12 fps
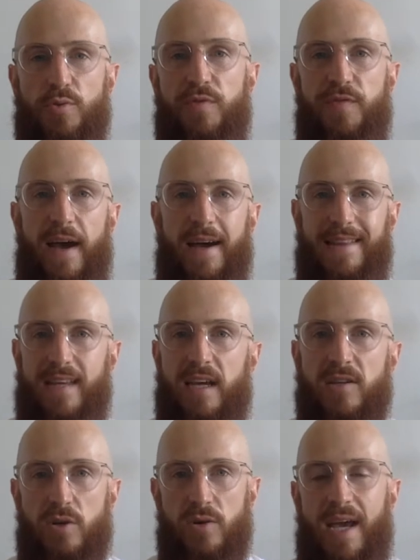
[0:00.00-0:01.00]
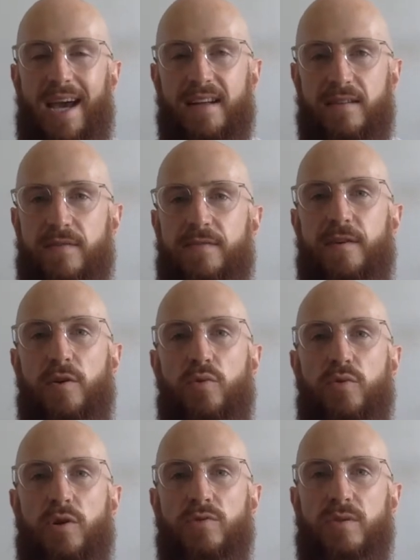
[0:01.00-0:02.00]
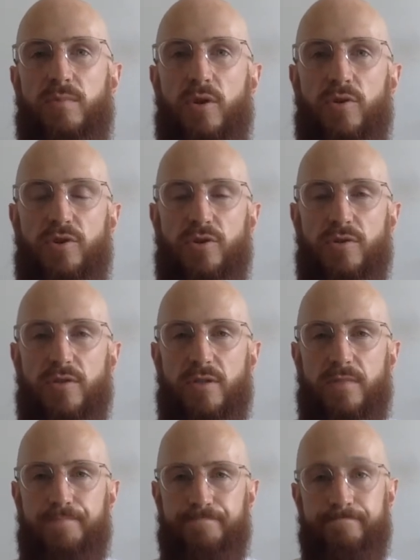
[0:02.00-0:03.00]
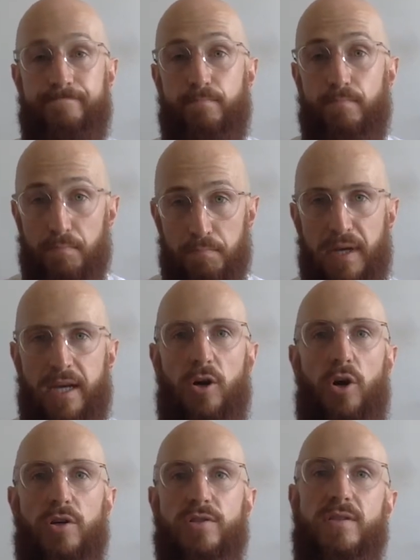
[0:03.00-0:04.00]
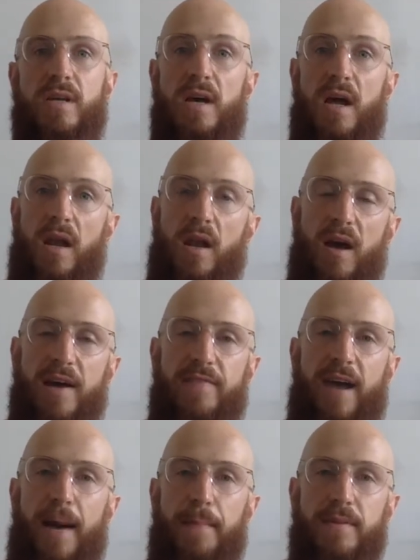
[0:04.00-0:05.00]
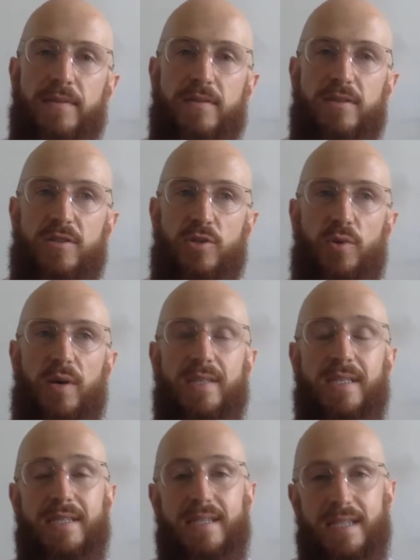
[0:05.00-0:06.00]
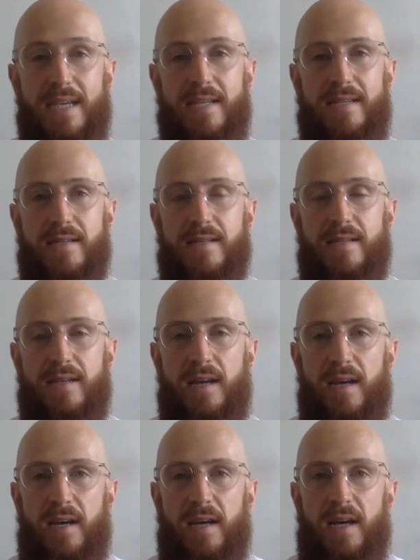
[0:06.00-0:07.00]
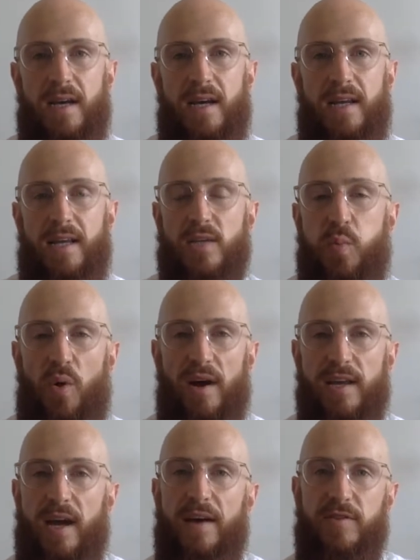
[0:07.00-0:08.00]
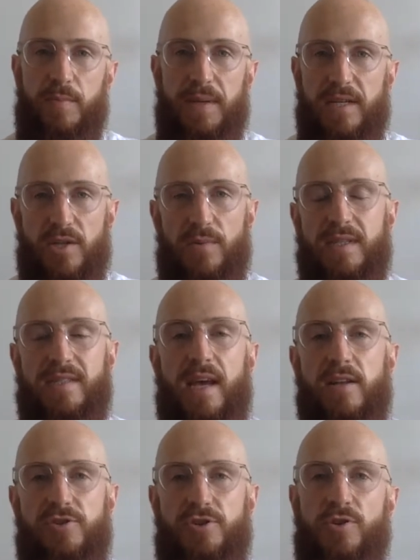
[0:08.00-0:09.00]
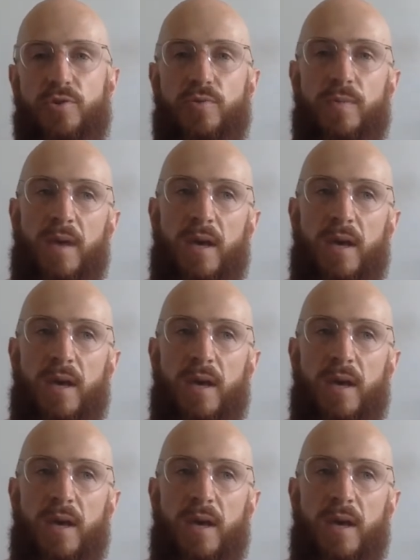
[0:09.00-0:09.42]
fact it is okay to feel those emotions. Because life happens to us in seasons. That's why you have to be so intentional.